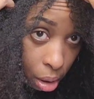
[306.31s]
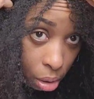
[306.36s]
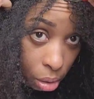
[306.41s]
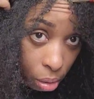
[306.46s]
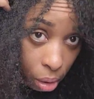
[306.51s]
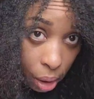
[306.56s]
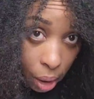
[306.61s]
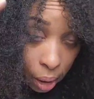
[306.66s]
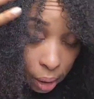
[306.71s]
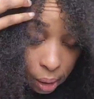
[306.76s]

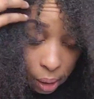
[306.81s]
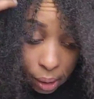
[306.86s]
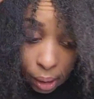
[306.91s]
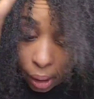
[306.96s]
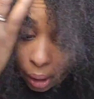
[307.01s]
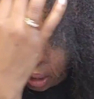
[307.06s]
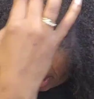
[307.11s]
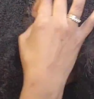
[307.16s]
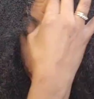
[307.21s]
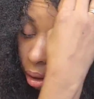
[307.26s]
you're gonna
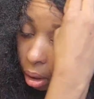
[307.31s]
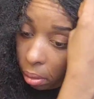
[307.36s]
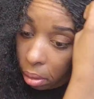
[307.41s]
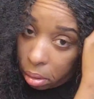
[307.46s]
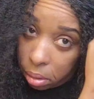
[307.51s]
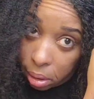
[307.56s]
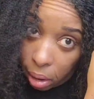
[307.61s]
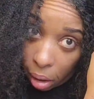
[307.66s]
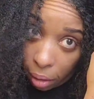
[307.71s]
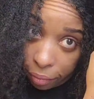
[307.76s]
get
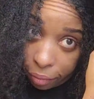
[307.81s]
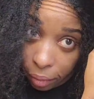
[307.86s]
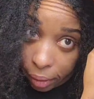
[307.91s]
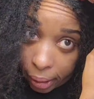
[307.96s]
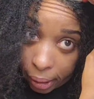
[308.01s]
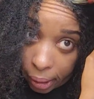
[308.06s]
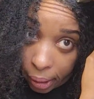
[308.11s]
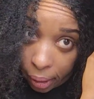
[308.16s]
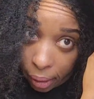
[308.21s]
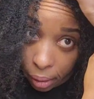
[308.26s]
softer
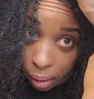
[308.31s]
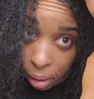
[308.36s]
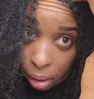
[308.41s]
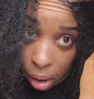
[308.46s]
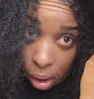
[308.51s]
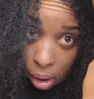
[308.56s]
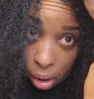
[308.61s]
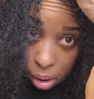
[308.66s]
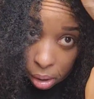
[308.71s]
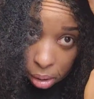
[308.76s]
hair.
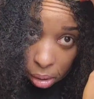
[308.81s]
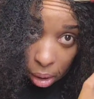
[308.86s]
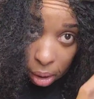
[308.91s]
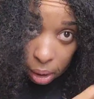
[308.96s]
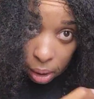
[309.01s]
It's gonna